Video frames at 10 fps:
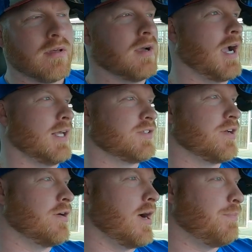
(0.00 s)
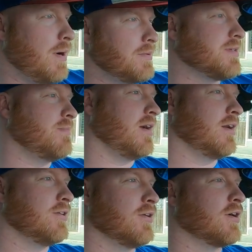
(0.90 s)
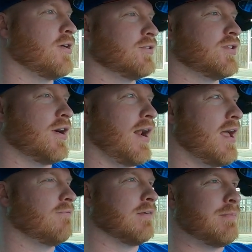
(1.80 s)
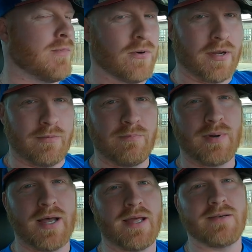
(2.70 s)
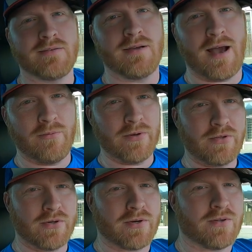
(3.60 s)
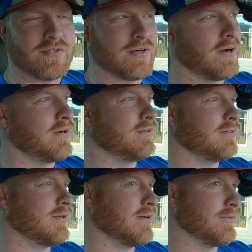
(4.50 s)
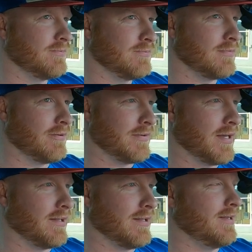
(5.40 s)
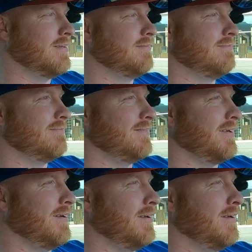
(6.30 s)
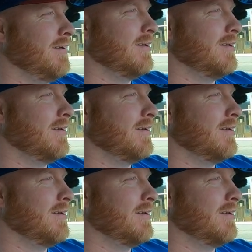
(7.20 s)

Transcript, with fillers: Alright, so I promise I'm not going to do a cold start every morning, but I will do a cold start, you know, every now and then.